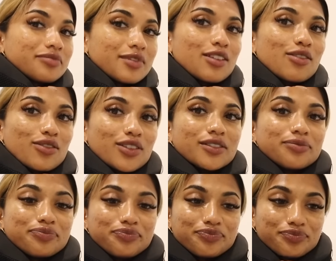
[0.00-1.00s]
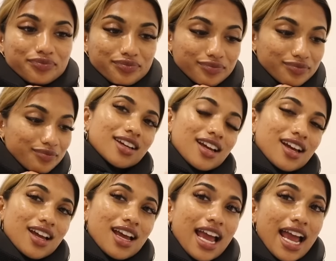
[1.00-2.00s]
this was fun.
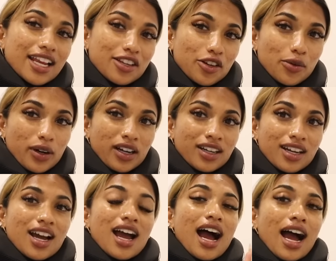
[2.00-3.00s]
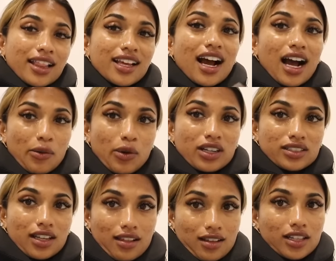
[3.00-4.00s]
And you know what? I think I want a
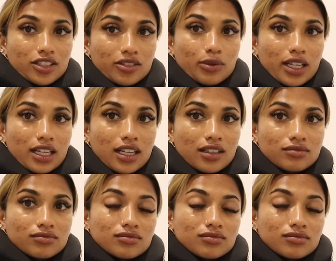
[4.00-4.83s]
destination wedding now.